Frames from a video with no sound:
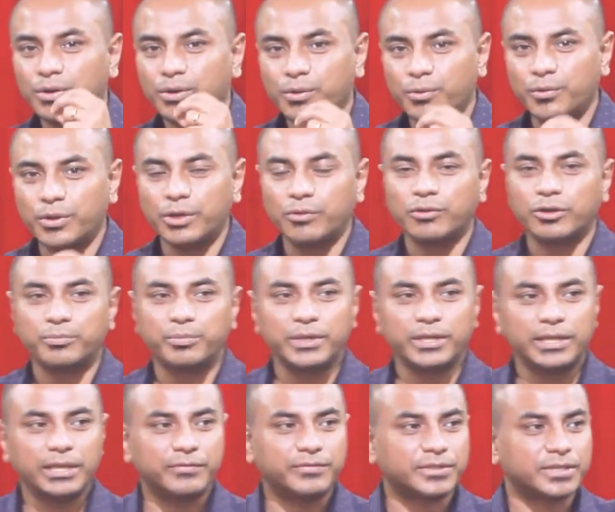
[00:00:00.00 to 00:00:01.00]
we would be
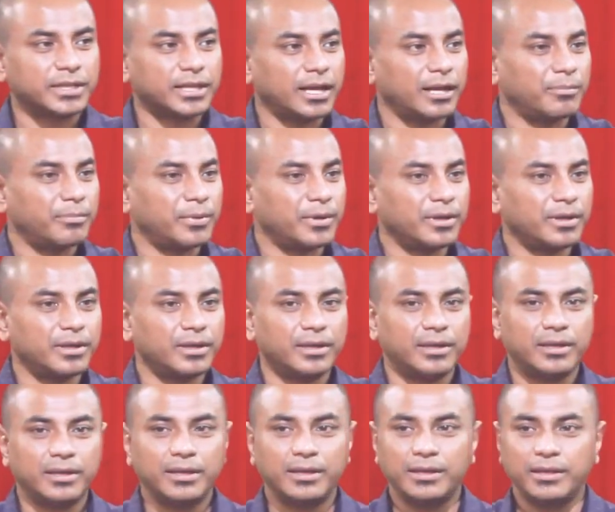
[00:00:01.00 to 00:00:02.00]
lifted up.
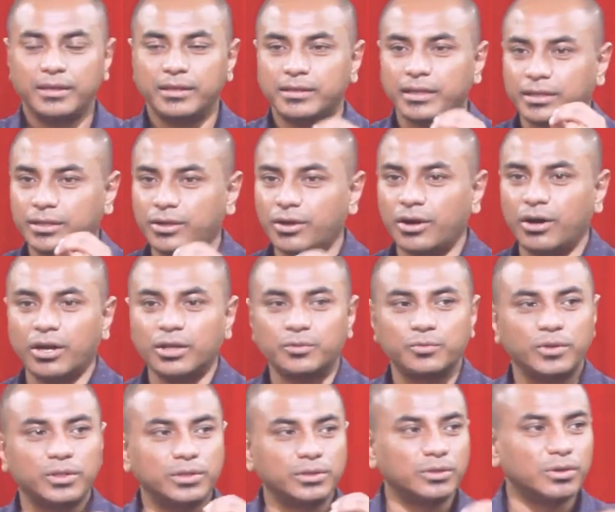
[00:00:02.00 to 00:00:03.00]
That God
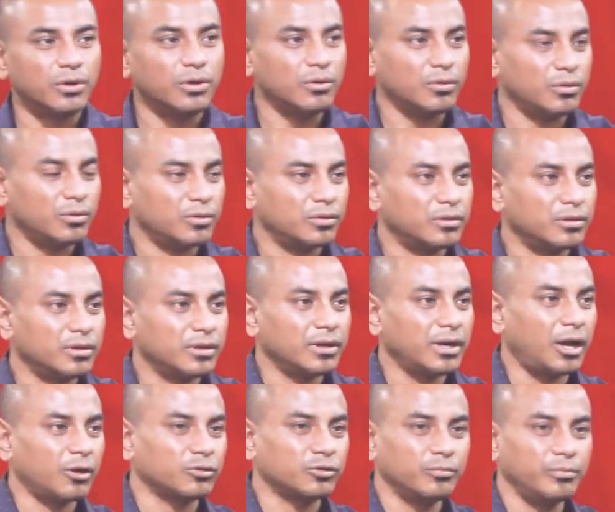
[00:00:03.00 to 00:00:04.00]
will know
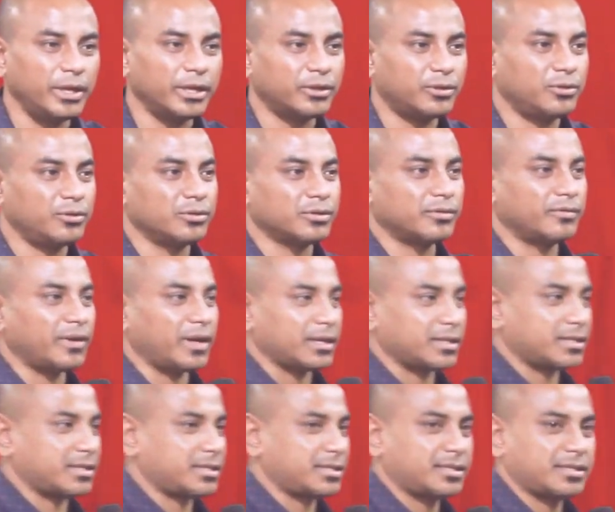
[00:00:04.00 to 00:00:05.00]
how to make use of
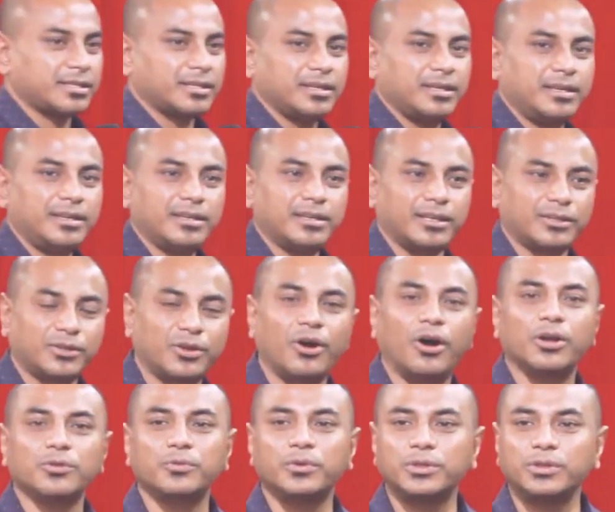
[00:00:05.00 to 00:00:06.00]
us. That
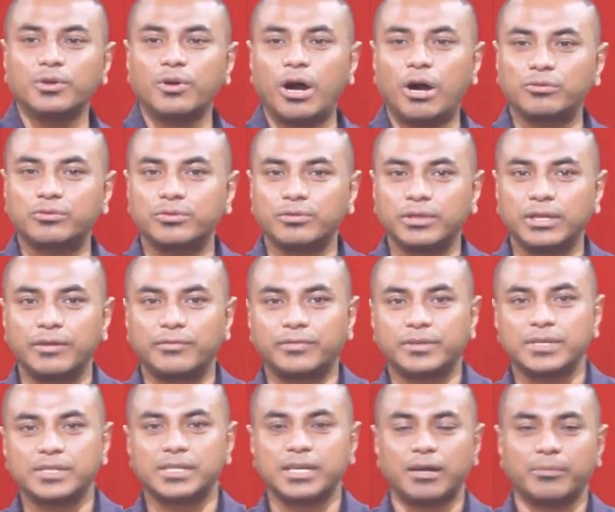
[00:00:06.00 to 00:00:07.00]
God will know how to lift
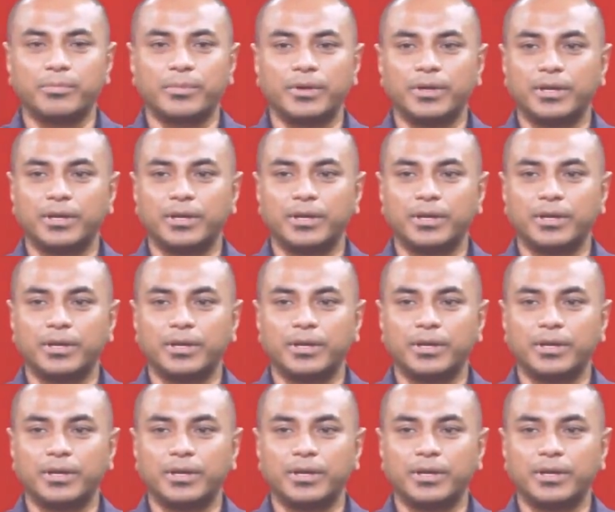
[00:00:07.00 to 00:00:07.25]
us up